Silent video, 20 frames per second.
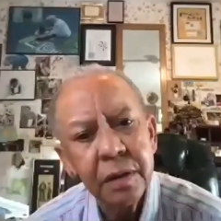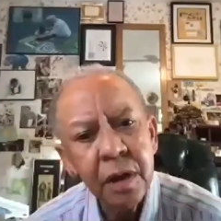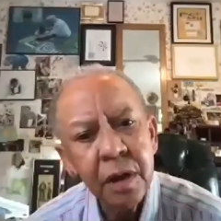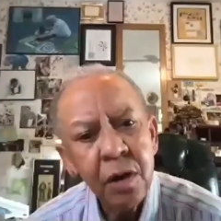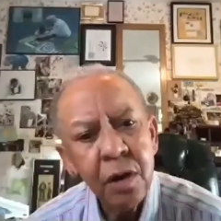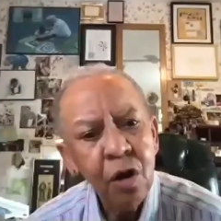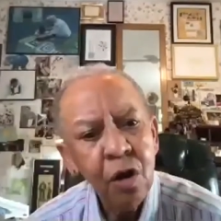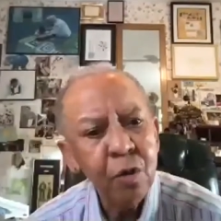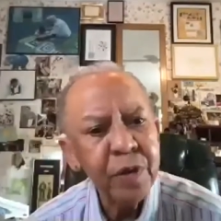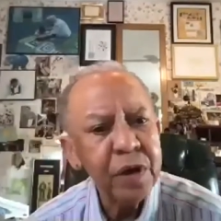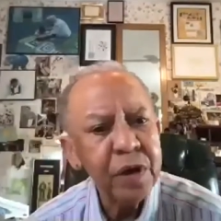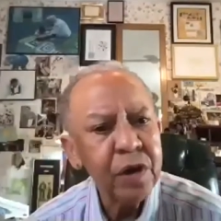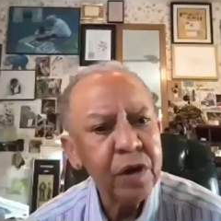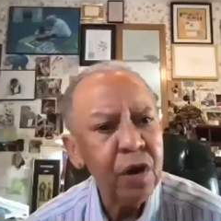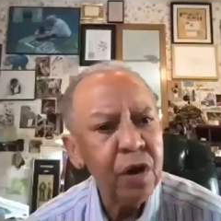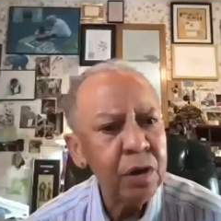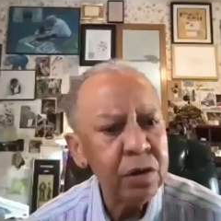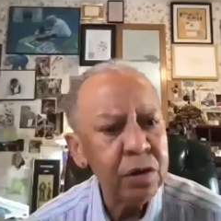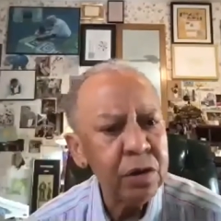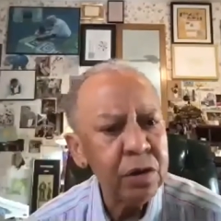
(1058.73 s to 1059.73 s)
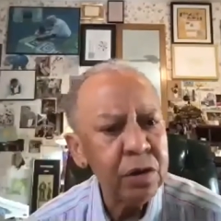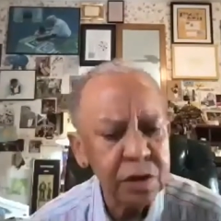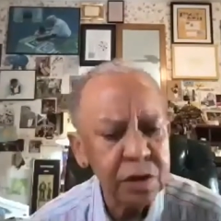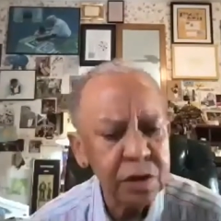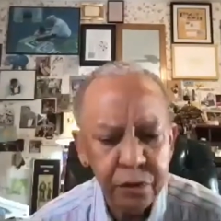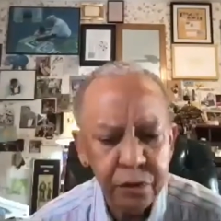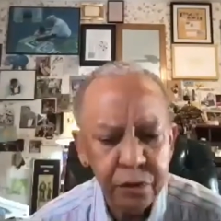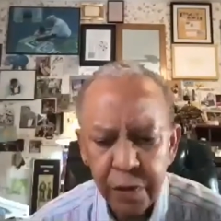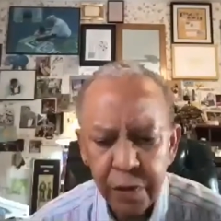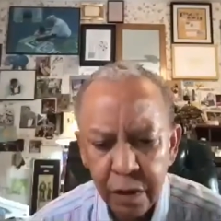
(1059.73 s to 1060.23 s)
or because
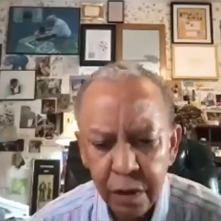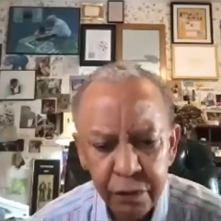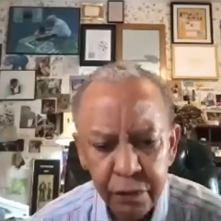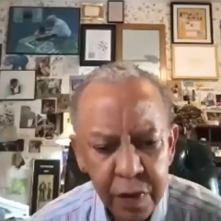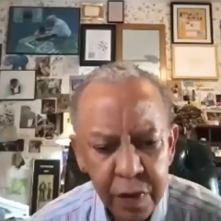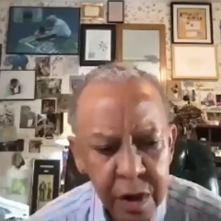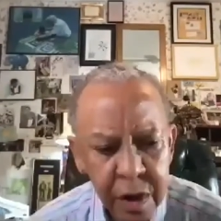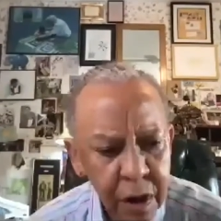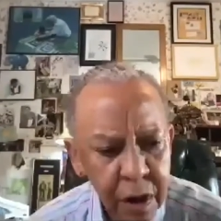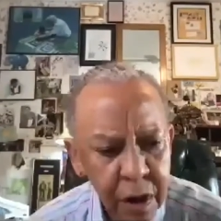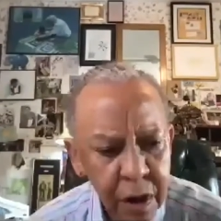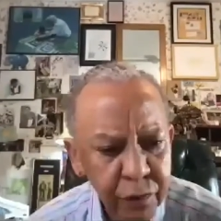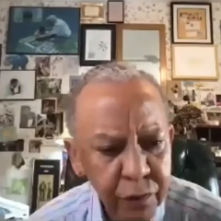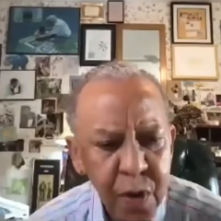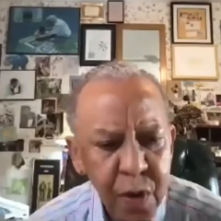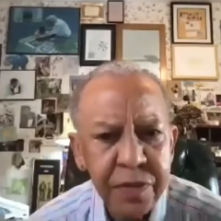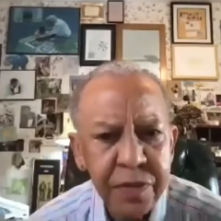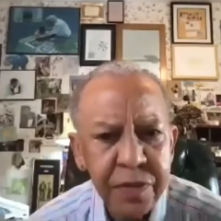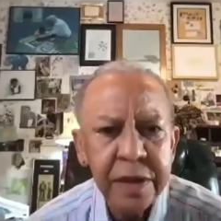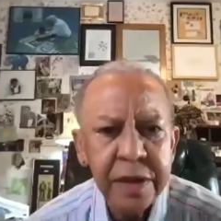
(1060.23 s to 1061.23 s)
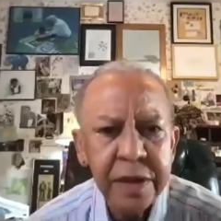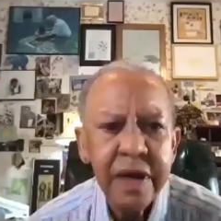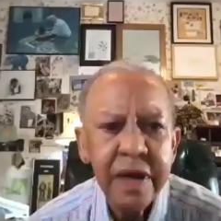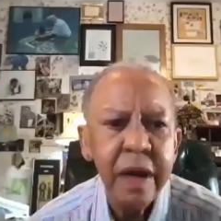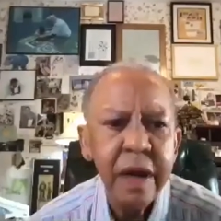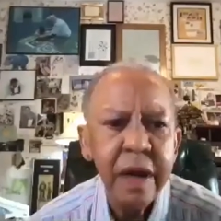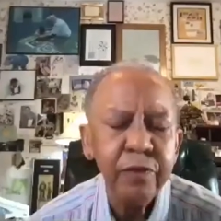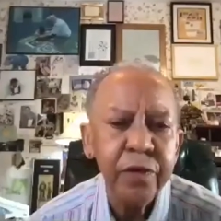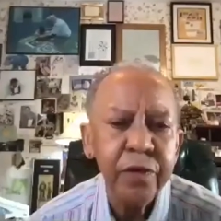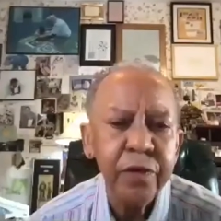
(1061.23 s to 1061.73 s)
of where they
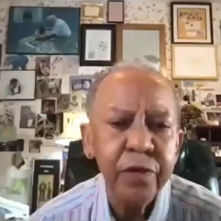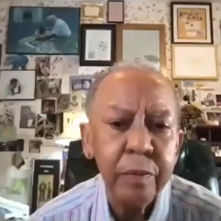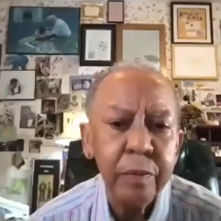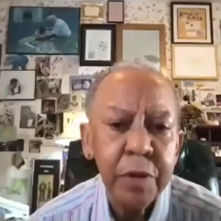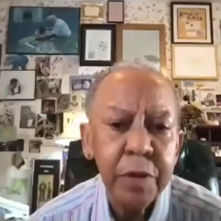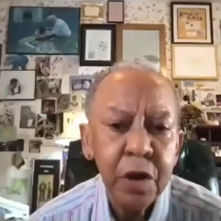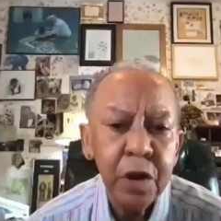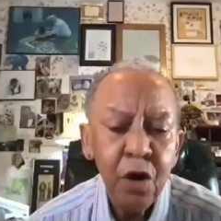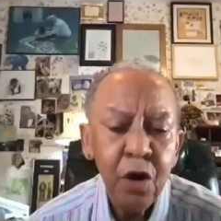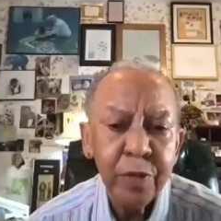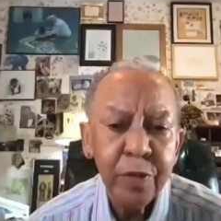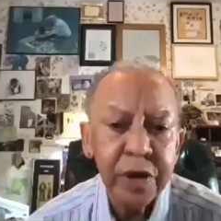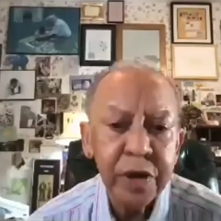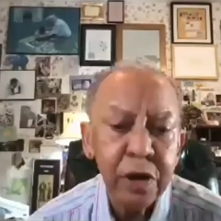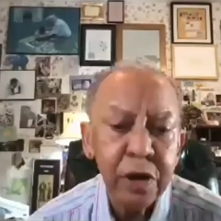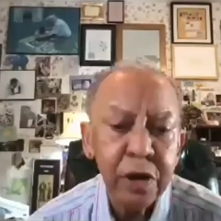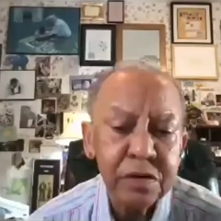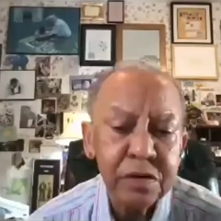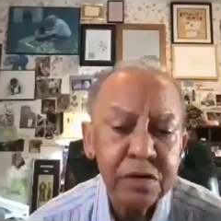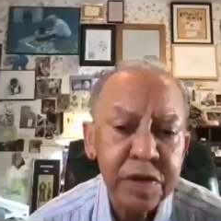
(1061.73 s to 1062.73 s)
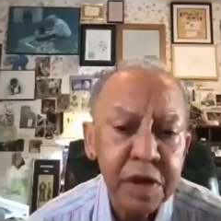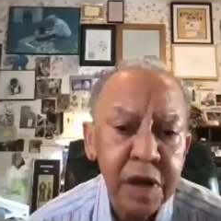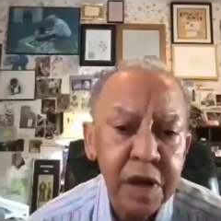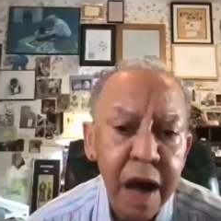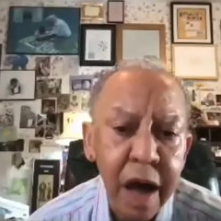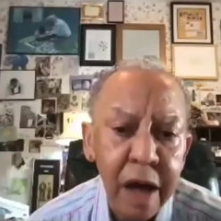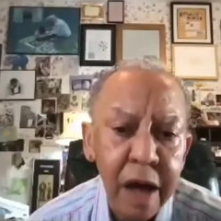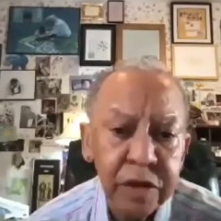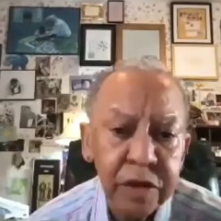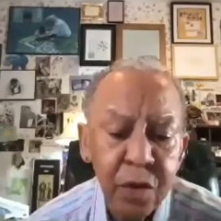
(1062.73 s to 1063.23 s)
came from or because of the
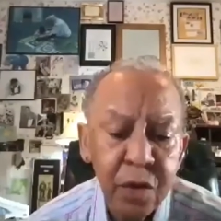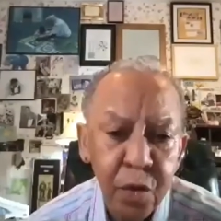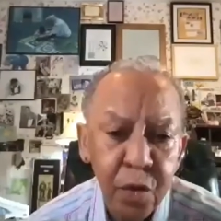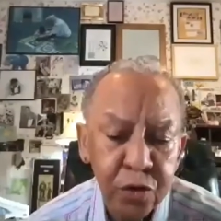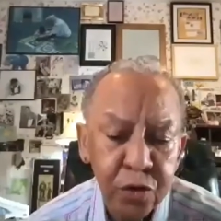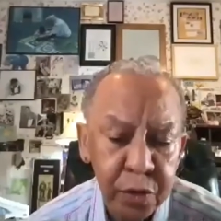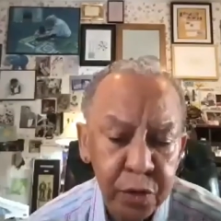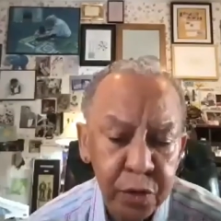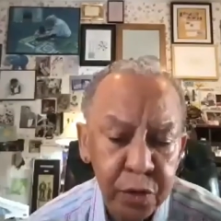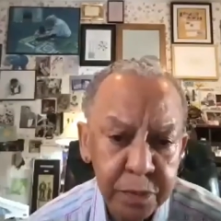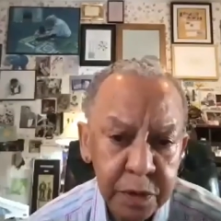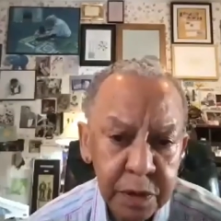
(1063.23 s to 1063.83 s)
God they worship.